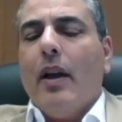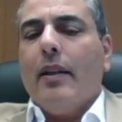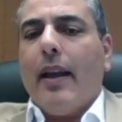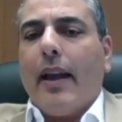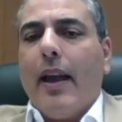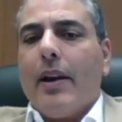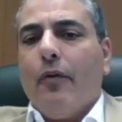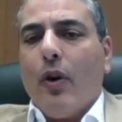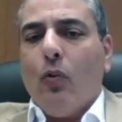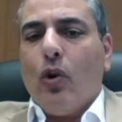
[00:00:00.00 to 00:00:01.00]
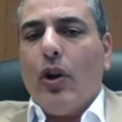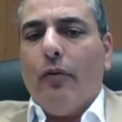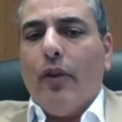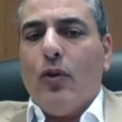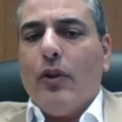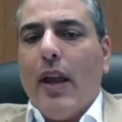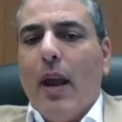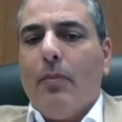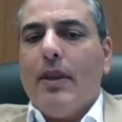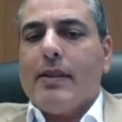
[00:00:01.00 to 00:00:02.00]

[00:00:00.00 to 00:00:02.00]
The caregiver will going to videotape